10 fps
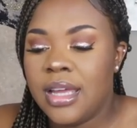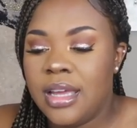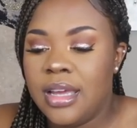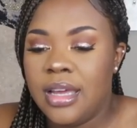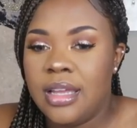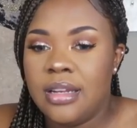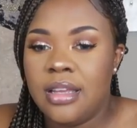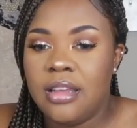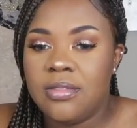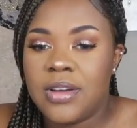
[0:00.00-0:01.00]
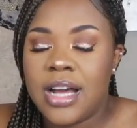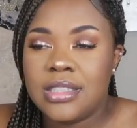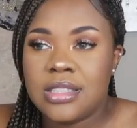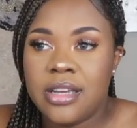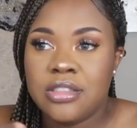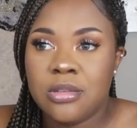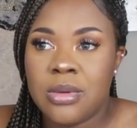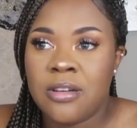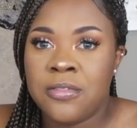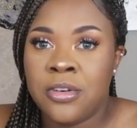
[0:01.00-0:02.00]
And if I schedule
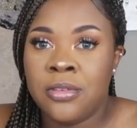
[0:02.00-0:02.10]
my